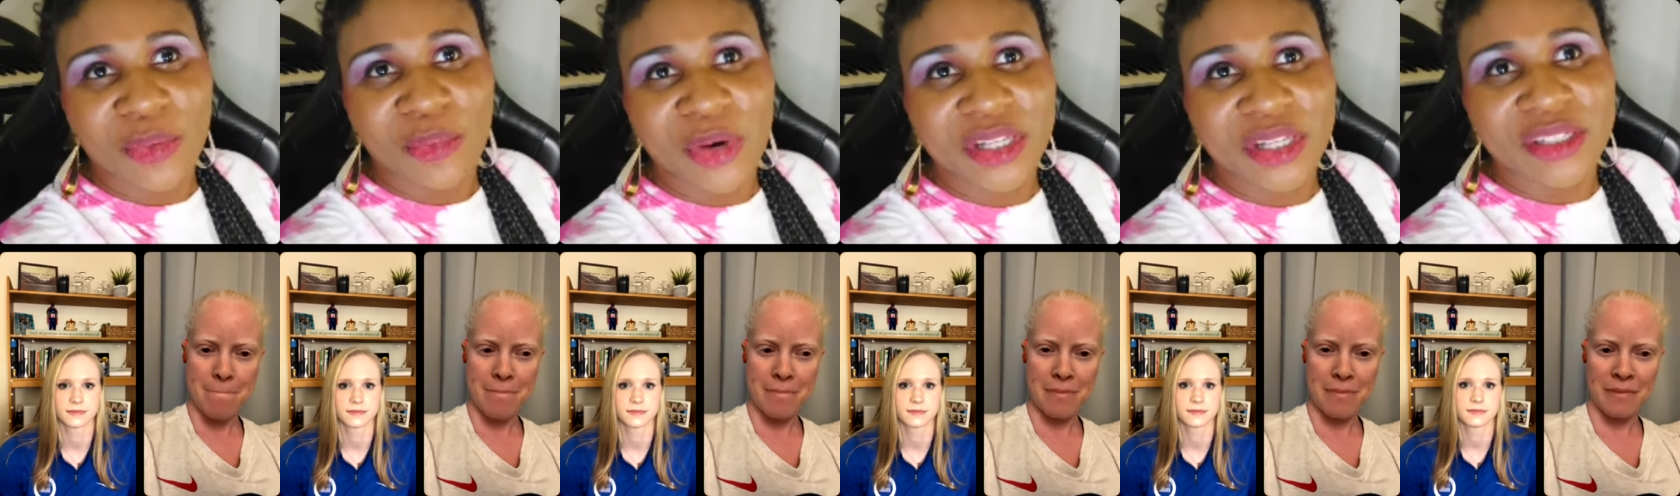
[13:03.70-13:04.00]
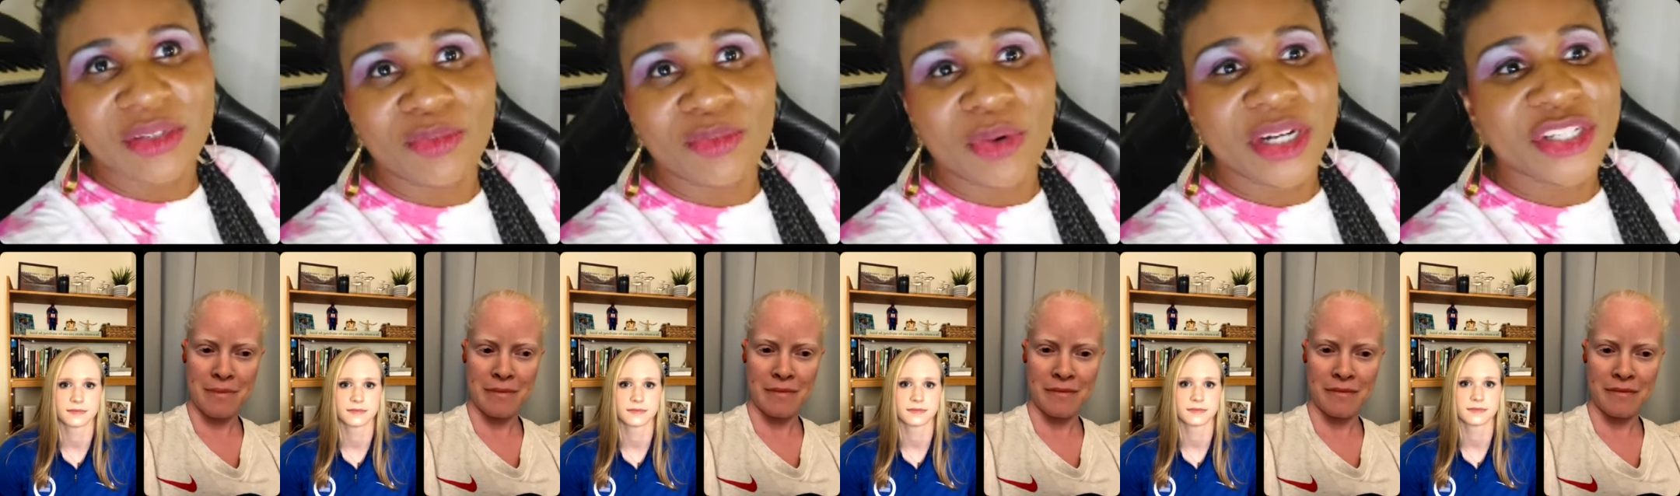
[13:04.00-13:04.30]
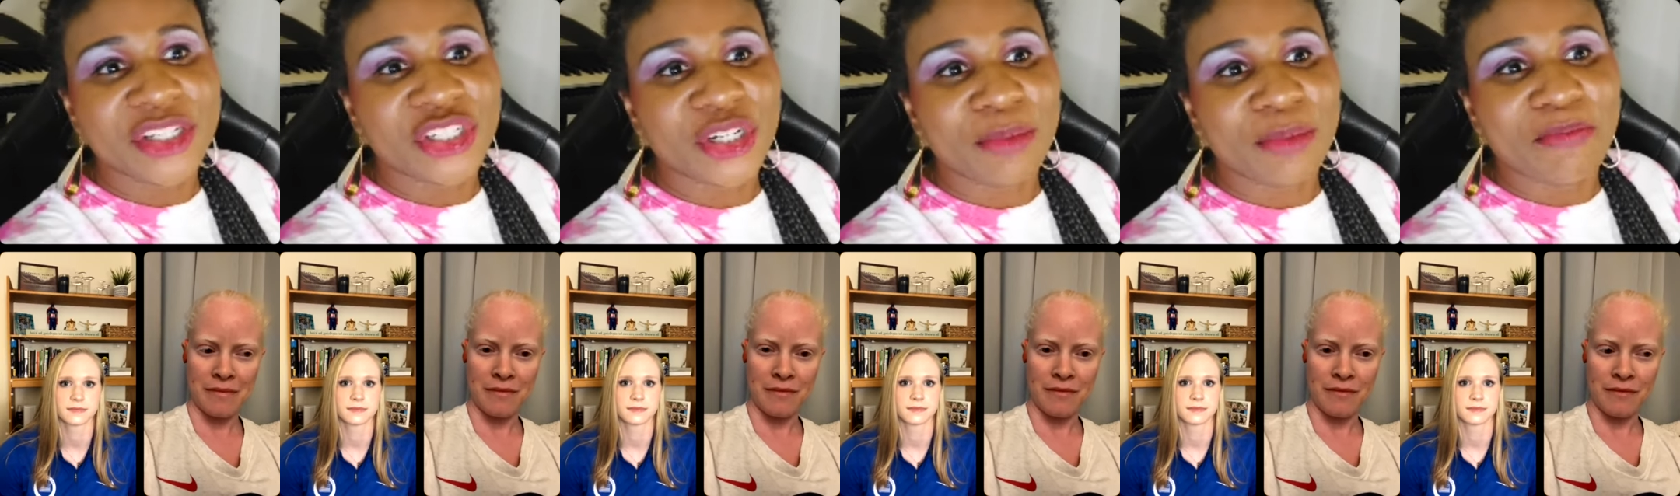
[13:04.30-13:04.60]
Speaker 1: what what is
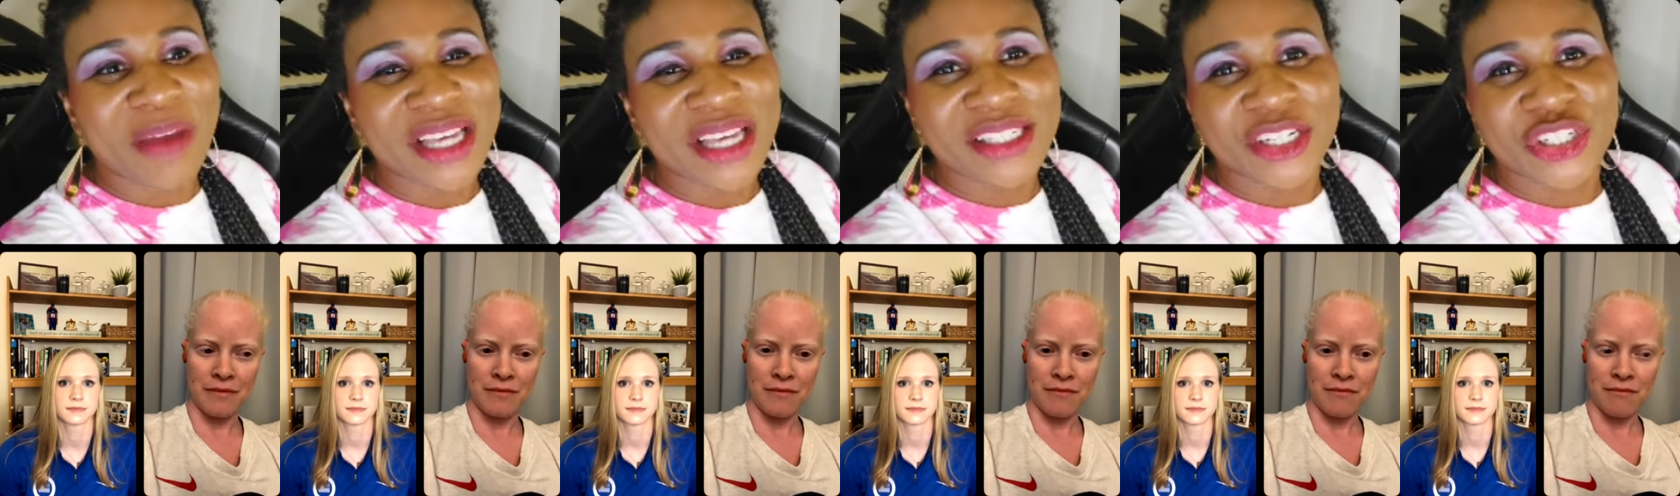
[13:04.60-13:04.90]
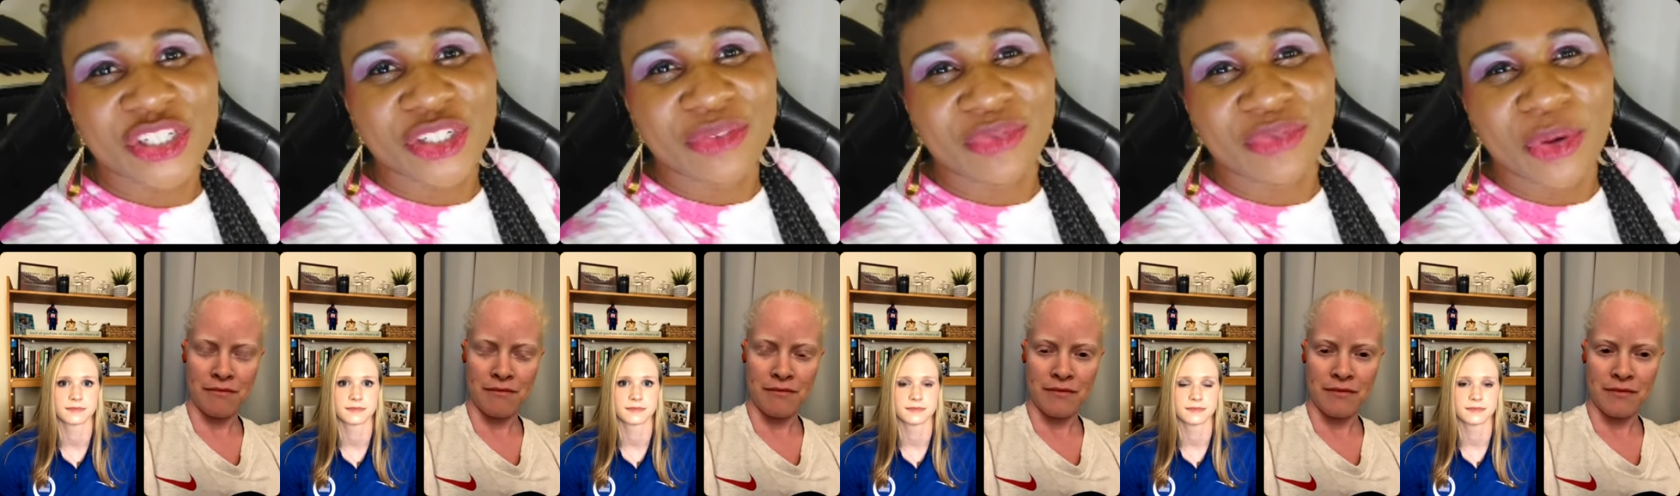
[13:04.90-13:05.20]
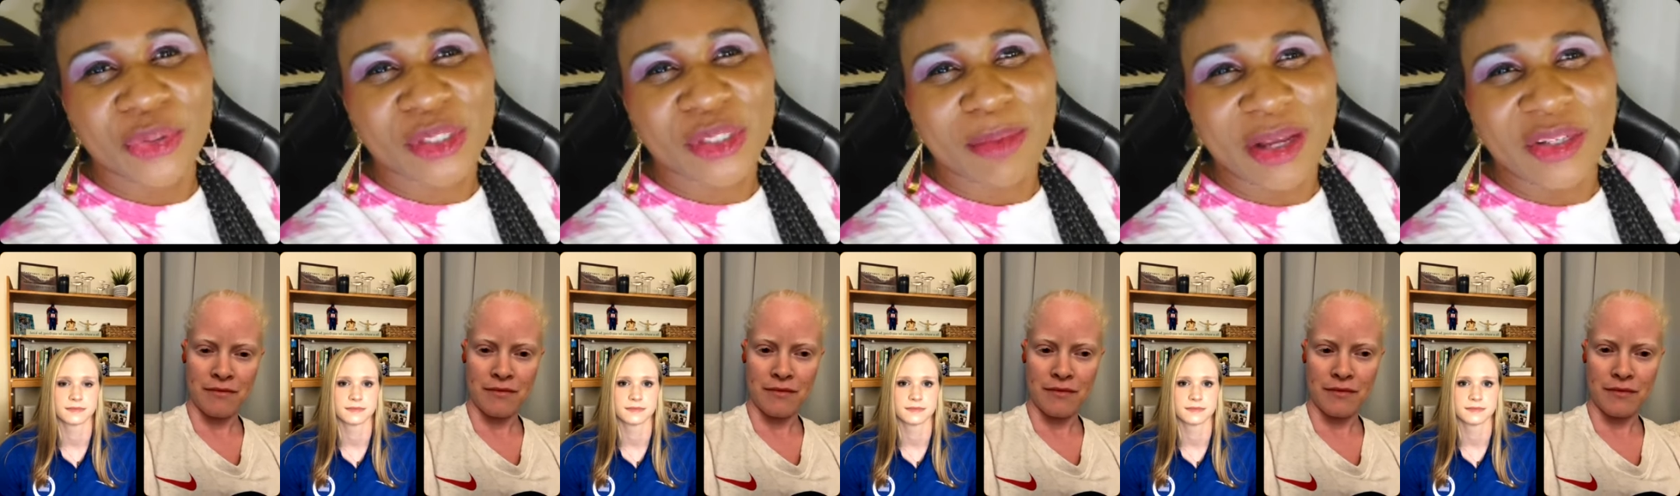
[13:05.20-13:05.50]
your message to folks
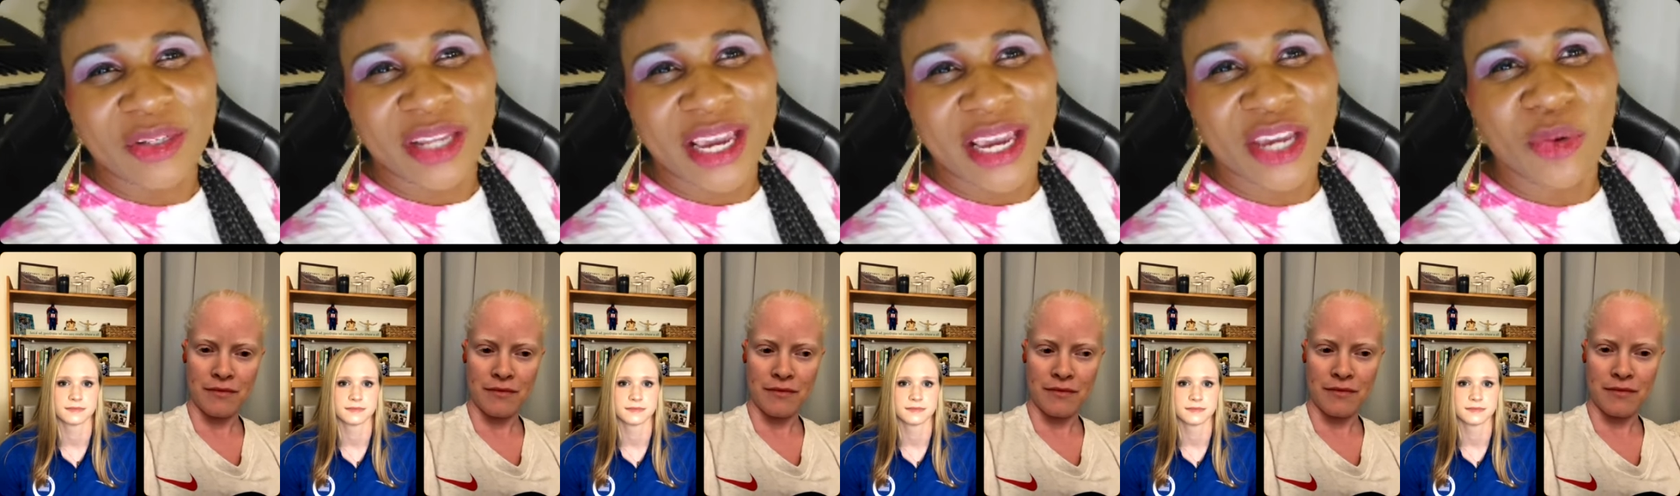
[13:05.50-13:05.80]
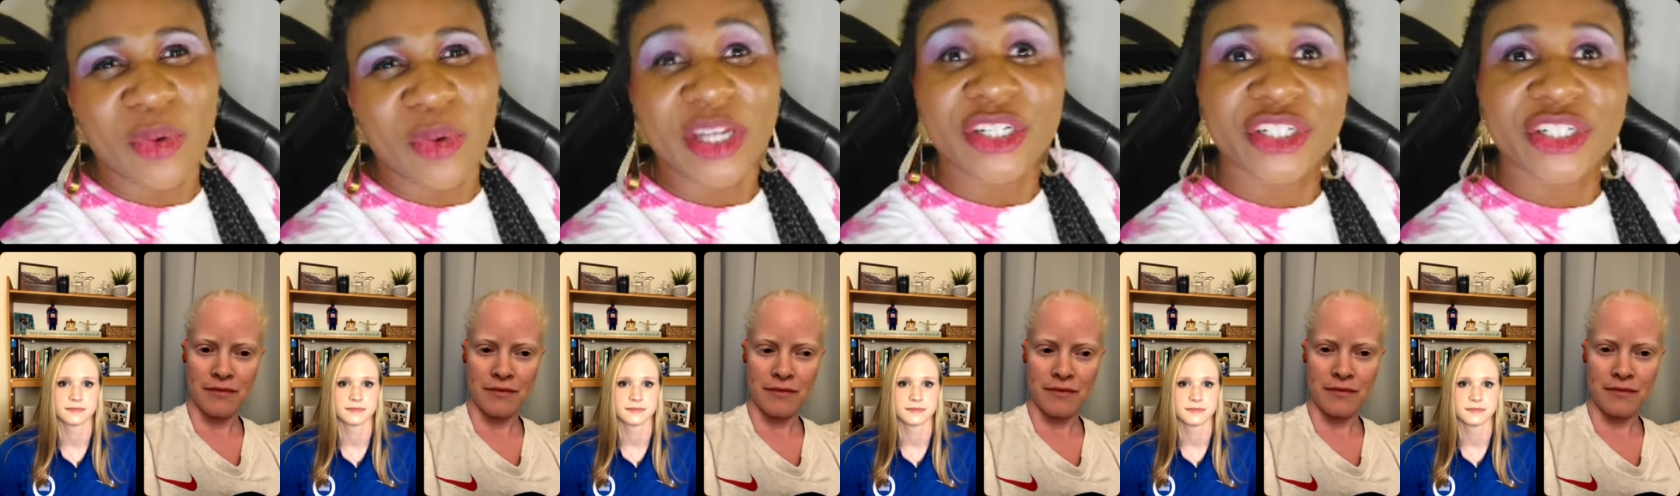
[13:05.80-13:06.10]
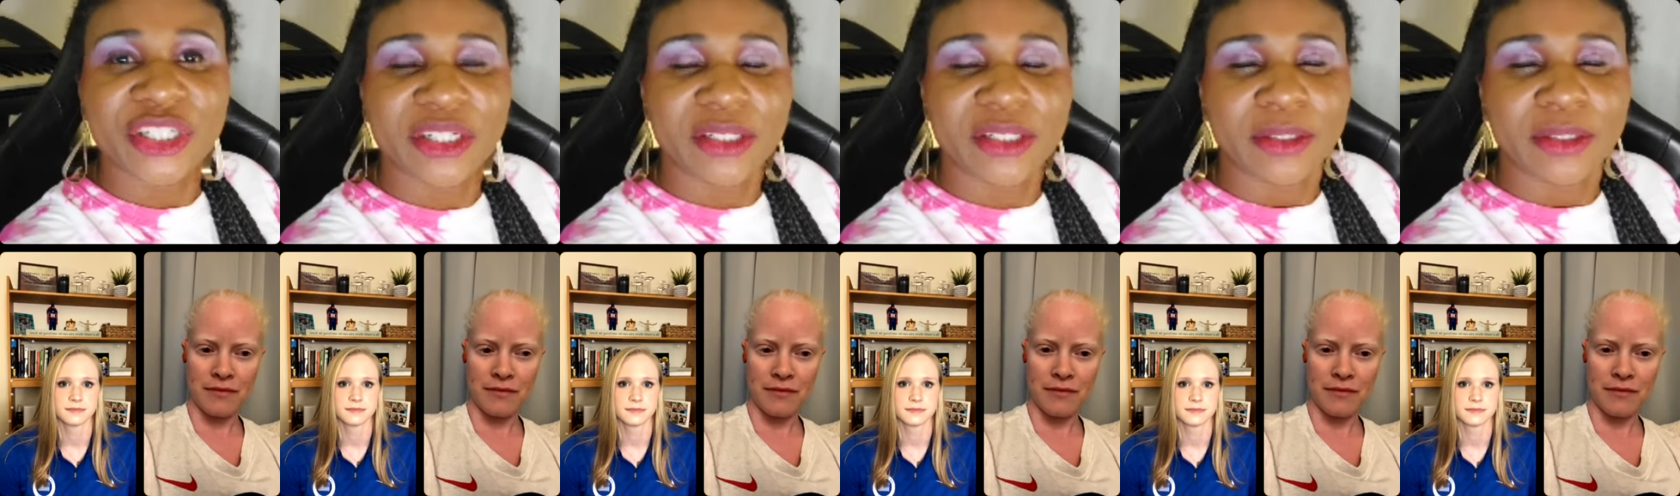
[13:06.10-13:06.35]
about language?